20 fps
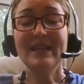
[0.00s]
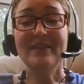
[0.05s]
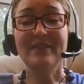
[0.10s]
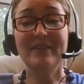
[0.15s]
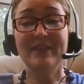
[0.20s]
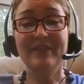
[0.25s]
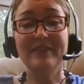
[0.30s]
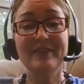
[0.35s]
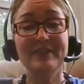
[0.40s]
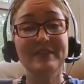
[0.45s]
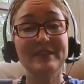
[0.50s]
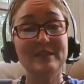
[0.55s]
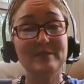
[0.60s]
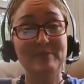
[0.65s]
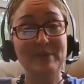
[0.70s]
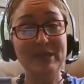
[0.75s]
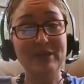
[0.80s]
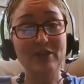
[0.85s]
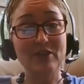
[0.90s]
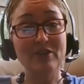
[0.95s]
Then the
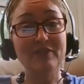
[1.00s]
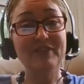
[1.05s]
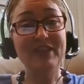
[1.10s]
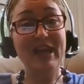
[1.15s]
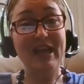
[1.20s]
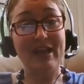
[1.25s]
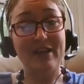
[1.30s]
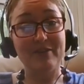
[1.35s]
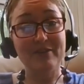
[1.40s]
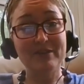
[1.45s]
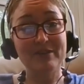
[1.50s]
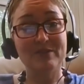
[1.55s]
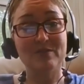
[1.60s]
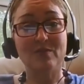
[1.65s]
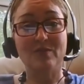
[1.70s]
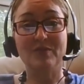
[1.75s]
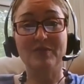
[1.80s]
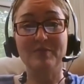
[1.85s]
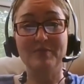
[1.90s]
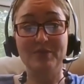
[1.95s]
Speaker of the House
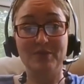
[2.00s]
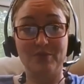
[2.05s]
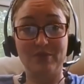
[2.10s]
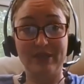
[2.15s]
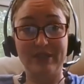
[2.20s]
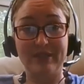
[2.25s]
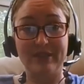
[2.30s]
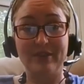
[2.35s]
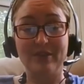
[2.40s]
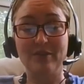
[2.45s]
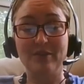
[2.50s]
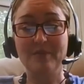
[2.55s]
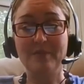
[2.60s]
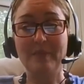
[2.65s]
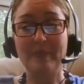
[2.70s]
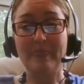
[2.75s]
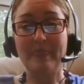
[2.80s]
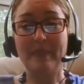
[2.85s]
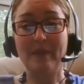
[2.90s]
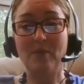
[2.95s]
or the Majority Leader
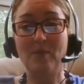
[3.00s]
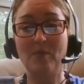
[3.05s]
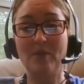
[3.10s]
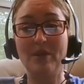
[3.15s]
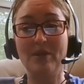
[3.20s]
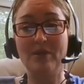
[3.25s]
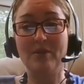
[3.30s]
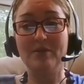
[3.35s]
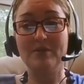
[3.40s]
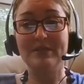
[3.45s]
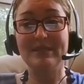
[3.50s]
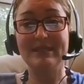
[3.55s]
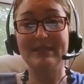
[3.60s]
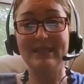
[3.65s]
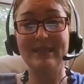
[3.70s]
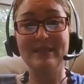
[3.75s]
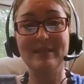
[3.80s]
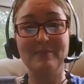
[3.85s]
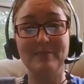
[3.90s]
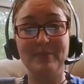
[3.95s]
will
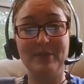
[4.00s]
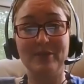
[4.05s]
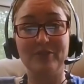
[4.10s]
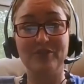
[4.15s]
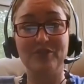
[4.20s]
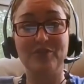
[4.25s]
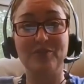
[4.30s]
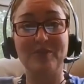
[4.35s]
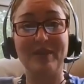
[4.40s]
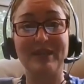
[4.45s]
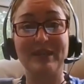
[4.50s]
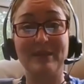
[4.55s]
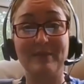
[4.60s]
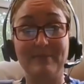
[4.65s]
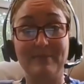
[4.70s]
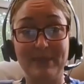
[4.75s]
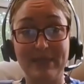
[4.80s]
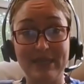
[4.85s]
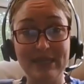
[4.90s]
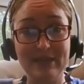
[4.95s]
send the bill to a
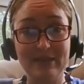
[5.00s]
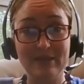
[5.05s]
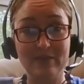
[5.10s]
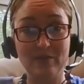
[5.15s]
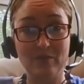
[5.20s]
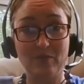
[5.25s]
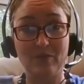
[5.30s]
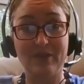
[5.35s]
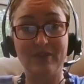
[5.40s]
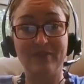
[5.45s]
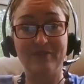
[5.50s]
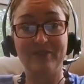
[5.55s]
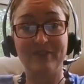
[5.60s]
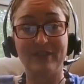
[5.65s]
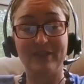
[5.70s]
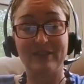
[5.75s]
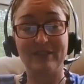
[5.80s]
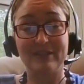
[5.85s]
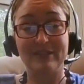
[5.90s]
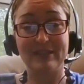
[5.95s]
committee, one of
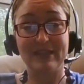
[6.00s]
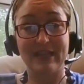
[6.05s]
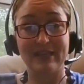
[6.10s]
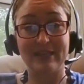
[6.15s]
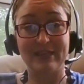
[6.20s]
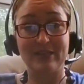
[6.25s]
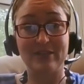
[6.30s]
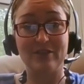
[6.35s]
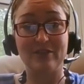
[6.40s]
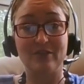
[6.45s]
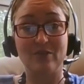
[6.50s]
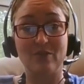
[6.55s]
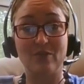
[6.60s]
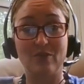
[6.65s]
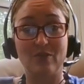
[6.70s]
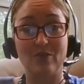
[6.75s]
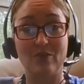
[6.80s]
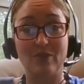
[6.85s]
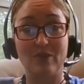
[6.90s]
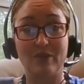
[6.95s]
the standing
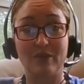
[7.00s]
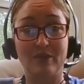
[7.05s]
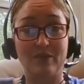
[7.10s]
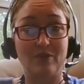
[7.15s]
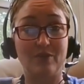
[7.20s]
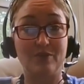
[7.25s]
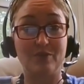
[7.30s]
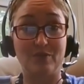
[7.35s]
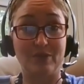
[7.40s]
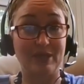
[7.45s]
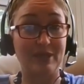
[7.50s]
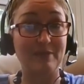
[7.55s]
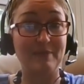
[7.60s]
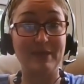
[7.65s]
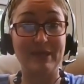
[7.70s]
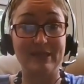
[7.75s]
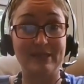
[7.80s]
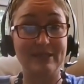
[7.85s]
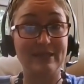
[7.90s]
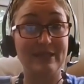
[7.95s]
or joint
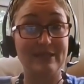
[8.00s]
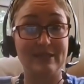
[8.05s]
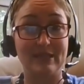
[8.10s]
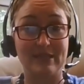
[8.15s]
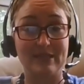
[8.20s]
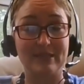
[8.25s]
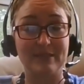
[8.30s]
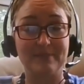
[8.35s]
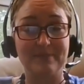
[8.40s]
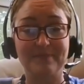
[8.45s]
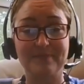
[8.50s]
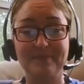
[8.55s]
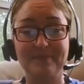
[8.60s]
committees that exist.